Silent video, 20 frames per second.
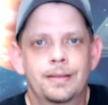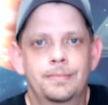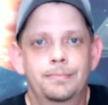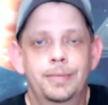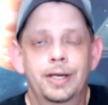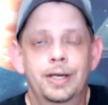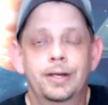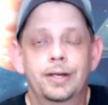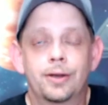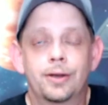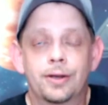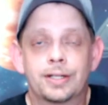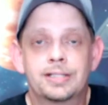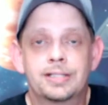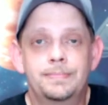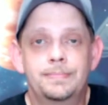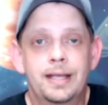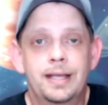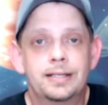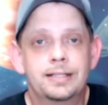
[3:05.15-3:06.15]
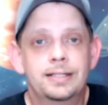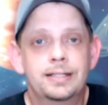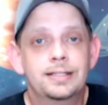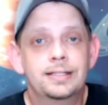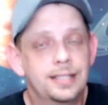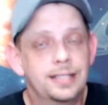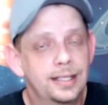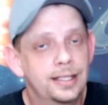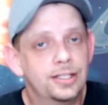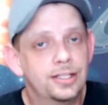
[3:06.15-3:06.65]
but are expecting
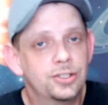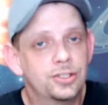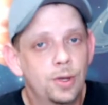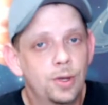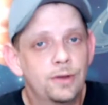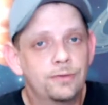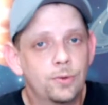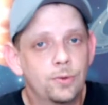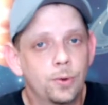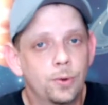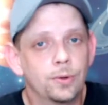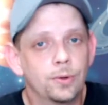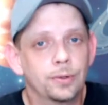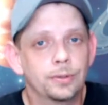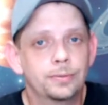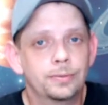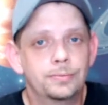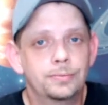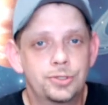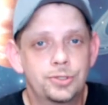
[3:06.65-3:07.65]
10 and 12 core